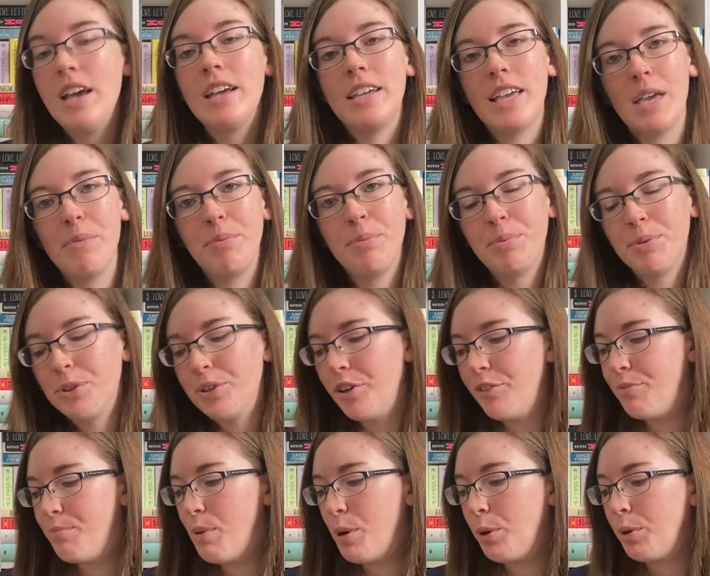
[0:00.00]
capable
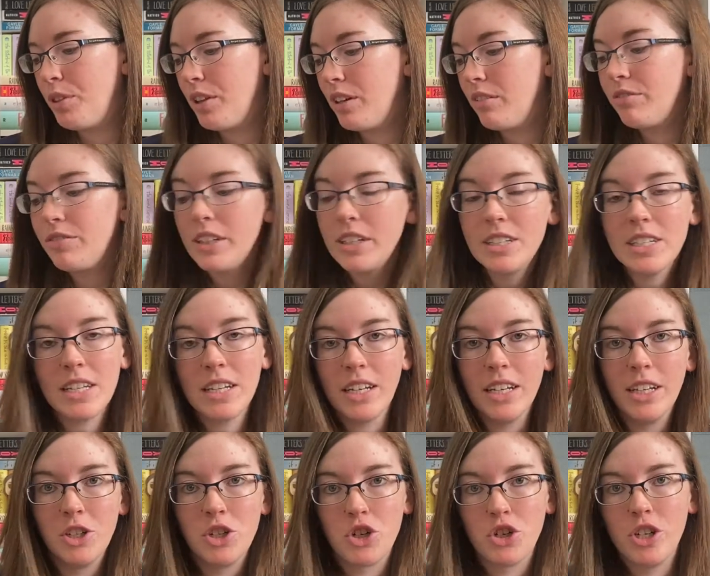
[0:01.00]
of both inflicting
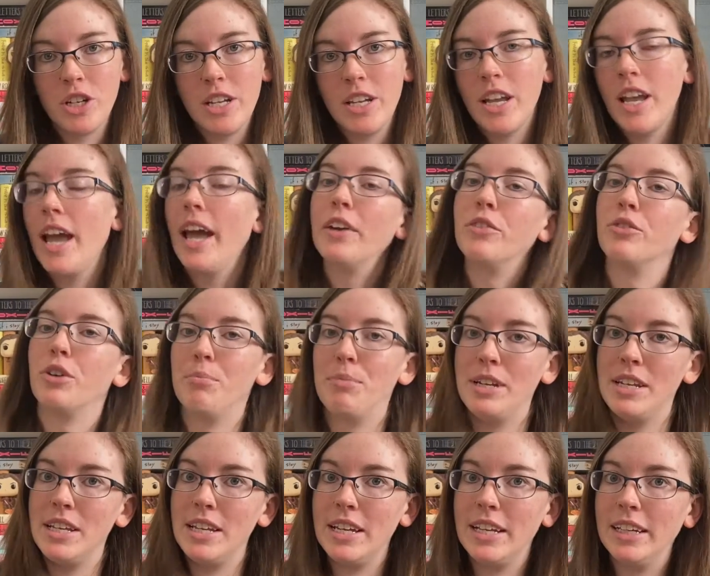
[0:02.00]
injury and
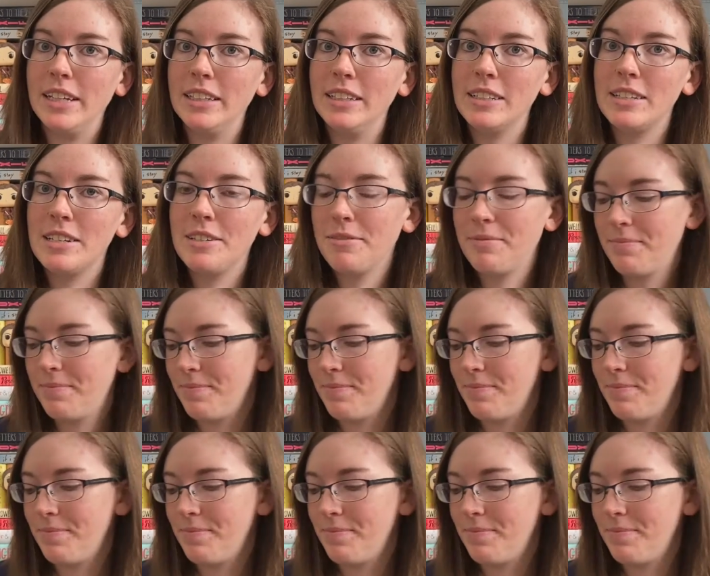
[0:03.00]
remedying it.